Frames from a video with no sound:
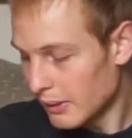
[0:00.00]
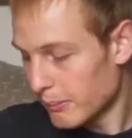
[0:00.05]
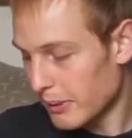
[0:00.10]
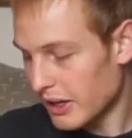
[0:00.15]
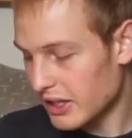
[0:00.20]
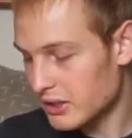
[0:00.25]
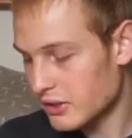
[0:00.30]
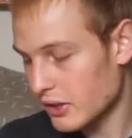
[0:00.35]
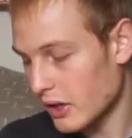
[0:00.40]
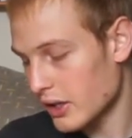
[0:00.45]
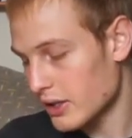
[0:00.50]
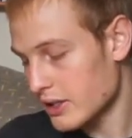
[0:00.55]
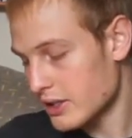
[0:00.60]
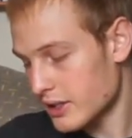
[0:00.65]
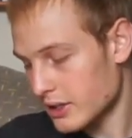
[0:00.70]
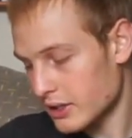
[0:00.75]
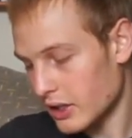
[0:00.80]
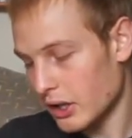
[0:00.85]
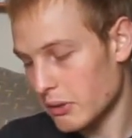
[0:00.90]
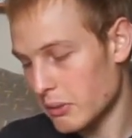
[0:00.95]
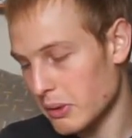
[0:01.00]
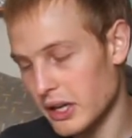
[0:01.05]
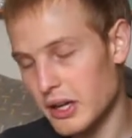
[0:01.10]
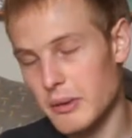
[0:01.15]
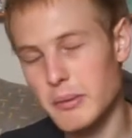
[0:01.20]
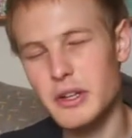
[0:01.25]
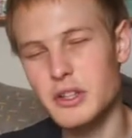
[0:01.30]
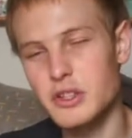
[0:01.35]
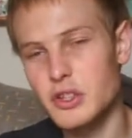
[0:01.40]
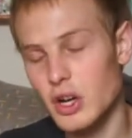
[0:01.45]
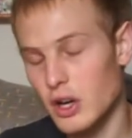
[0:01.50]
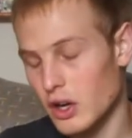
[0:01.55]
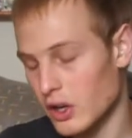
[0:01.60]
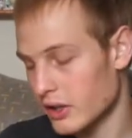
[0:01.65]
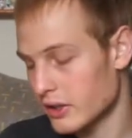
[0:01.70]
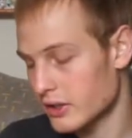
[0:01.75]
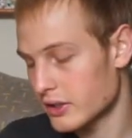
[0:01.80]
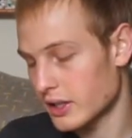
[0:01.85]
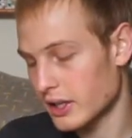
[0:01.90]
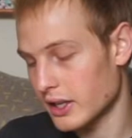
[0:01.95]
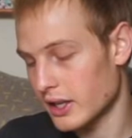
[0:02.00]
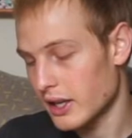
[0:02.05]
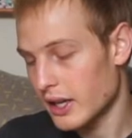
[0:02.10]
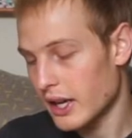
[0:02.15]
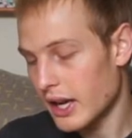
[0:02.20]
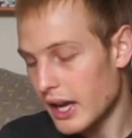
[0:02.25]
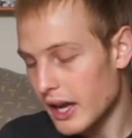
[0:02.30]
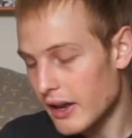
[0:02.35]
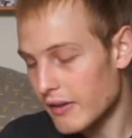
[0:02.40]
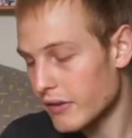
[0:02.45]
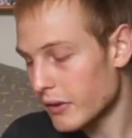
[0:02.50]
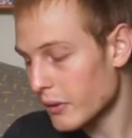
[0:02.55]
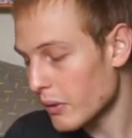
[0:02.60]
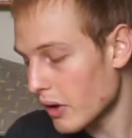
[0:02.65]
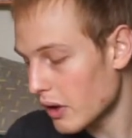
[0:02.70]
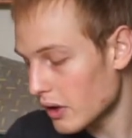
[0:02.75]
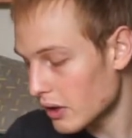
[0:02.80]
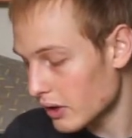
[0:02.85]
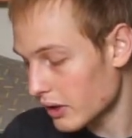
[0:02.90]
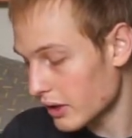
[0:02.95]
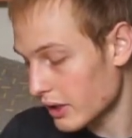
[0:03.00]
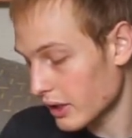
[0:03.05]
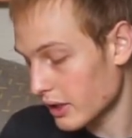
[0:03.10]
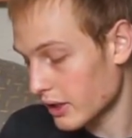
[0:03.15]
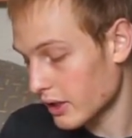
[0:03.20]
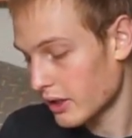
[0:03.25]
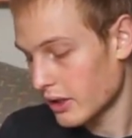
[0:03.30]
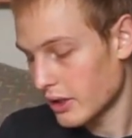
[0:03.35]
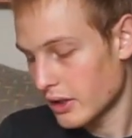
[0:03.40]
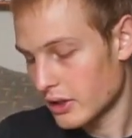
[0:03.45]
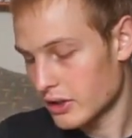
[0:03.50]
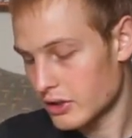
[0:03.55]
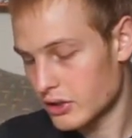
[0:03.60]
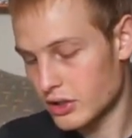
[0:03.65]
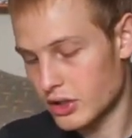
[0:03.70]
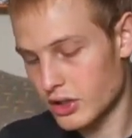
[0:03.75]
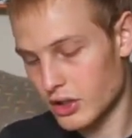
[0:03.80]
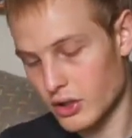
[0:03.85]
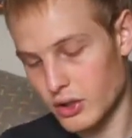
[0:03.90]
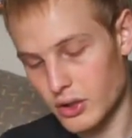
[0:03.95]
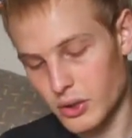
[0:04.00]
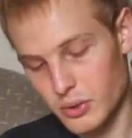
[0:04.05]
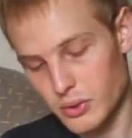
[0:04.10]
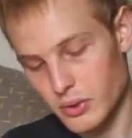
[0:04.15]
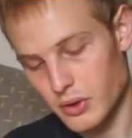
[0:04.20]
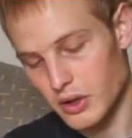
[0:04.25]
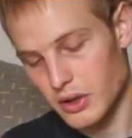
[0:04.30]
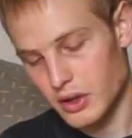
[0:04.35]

Best sizes I recommend targeting if you are looking to